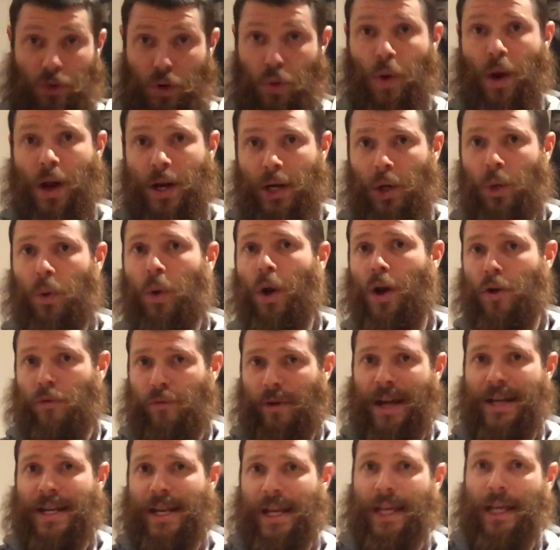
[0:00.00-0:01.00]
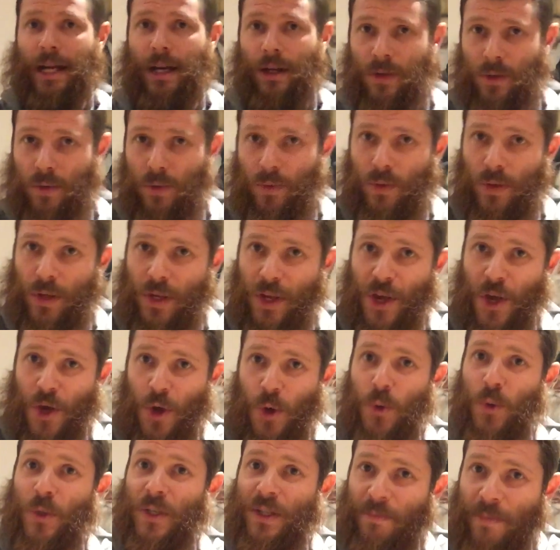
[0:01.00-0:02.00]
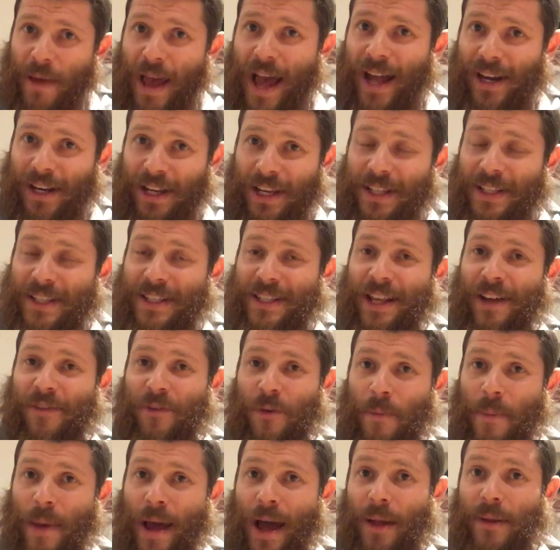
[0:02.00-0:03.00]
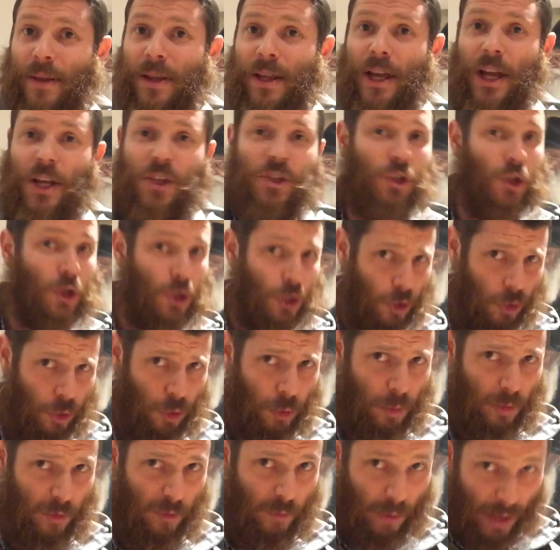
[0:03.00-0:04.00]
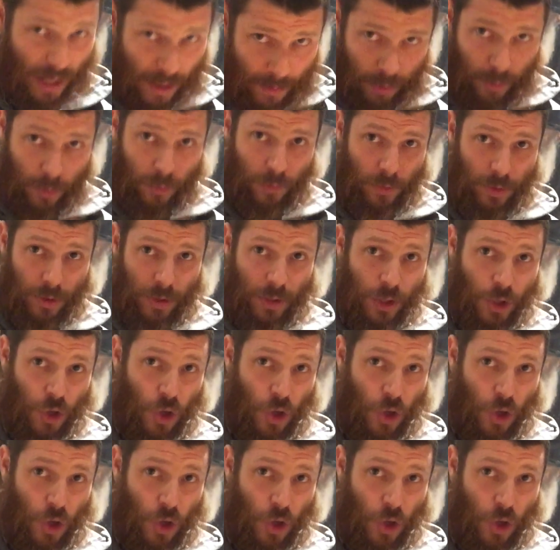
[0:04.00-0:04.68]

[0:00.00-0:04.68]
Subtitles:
quote-unquote redneck uncle who's spouting stuff about a certain group of people